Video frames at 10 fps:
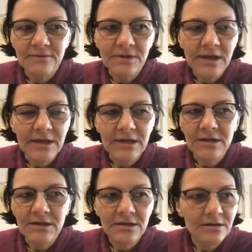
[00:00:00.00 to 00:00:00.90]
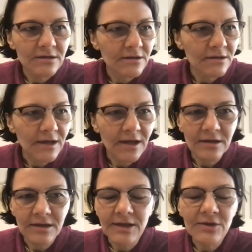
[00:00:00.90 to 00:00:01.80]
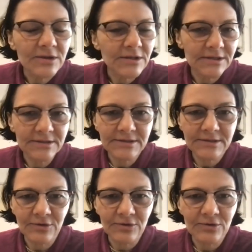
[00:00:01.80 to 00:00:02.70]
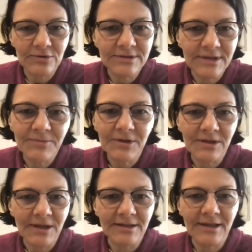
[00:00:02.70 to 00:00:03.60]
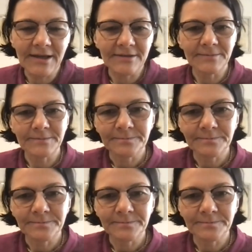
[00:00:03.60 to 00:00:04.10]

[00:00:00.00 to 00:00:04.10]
like illness or something like that